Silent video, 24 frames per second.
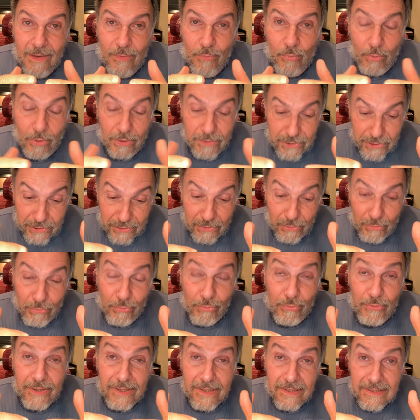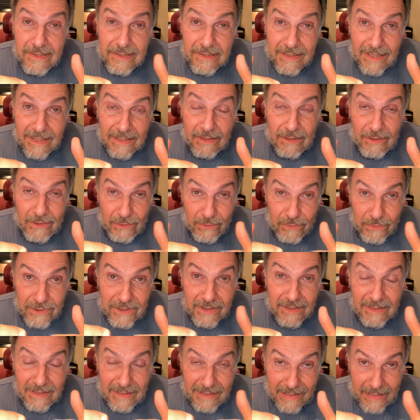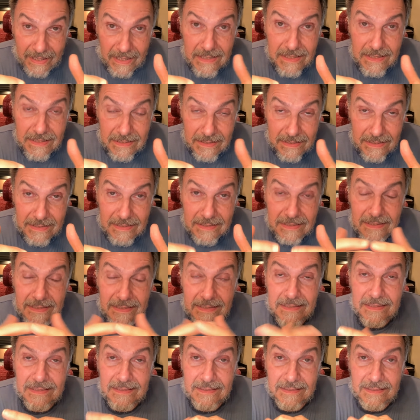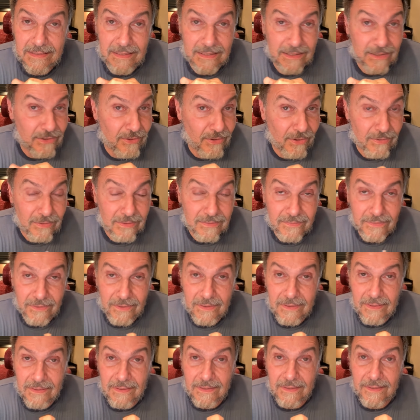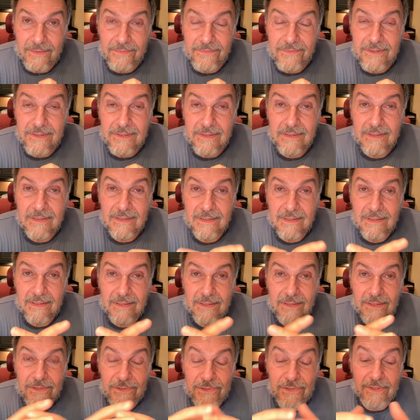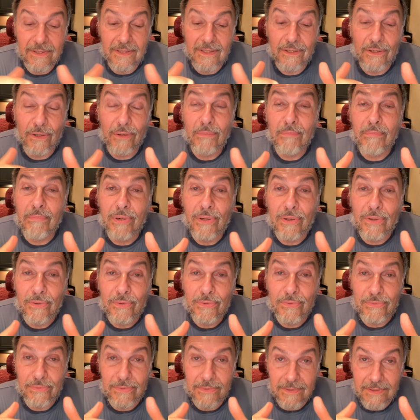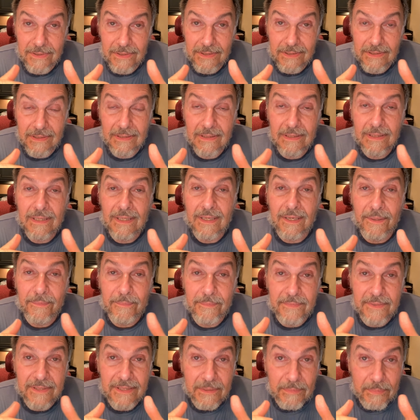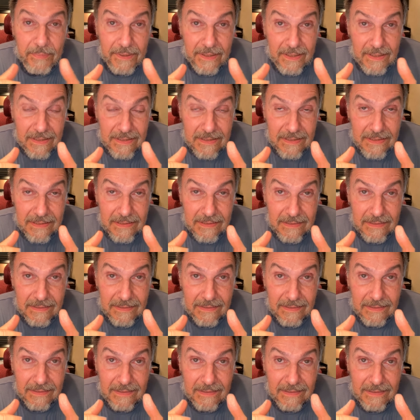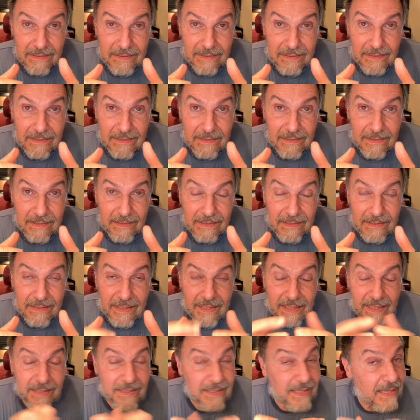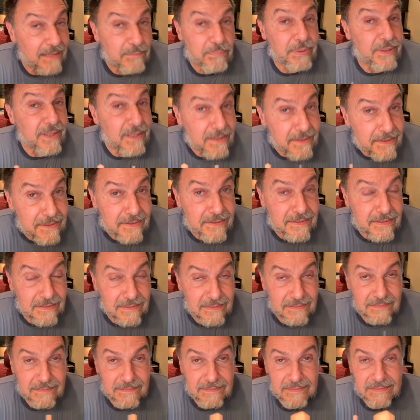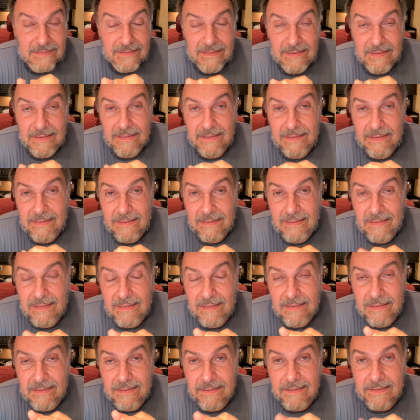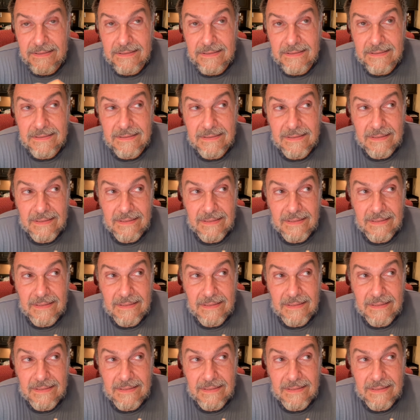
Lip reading: wants to reset those connections in all of our lives so that our bones come to peace. And that peace is